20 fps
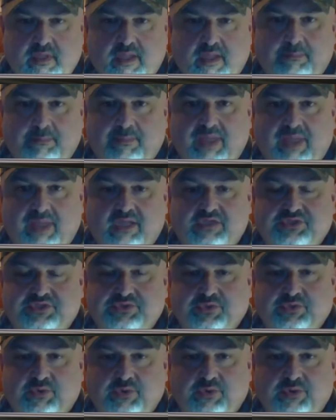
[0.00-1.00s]
and make
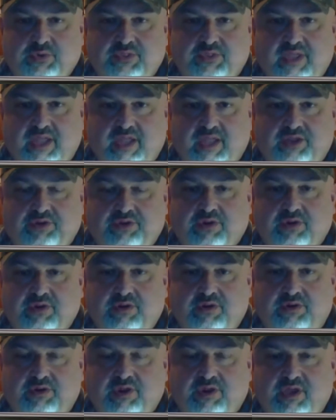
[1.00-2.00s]
sure that
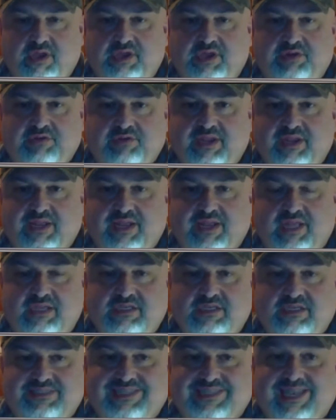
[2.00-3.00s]
your hunting
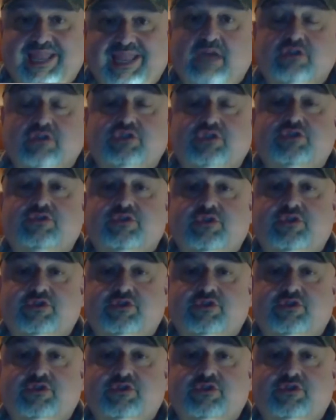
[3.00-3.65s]
regulations allows you to